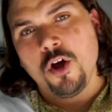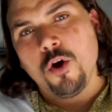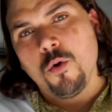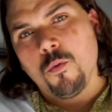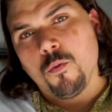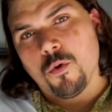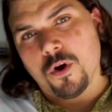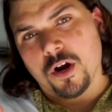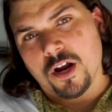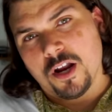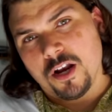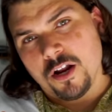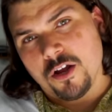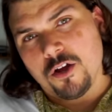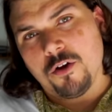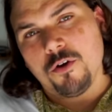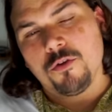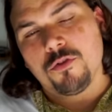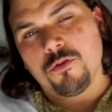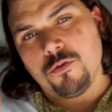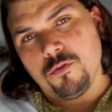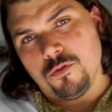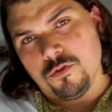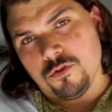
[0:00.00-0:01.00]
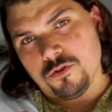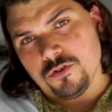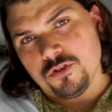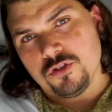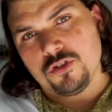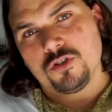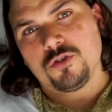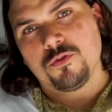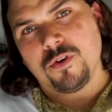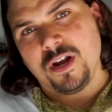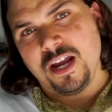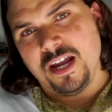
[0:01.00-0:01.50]
We're going to go through their
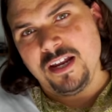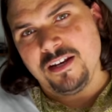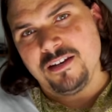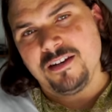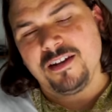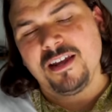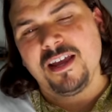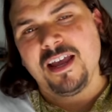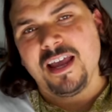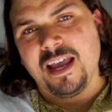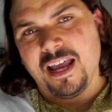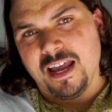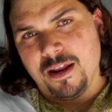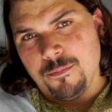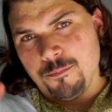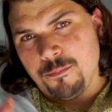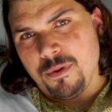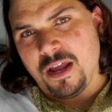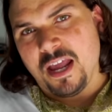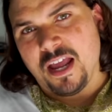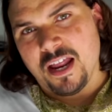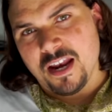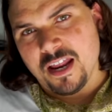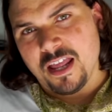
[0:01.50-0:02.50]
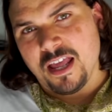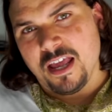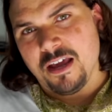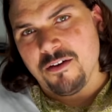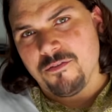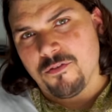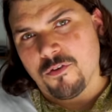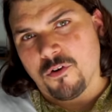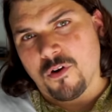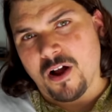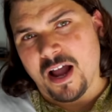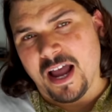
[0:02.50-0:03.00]
straight and pancake
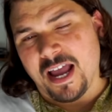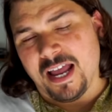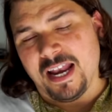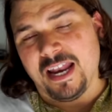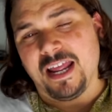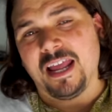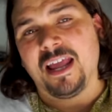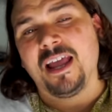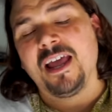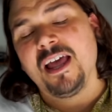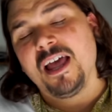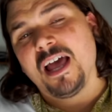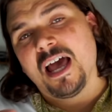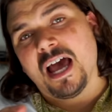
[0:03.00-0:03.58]
variety.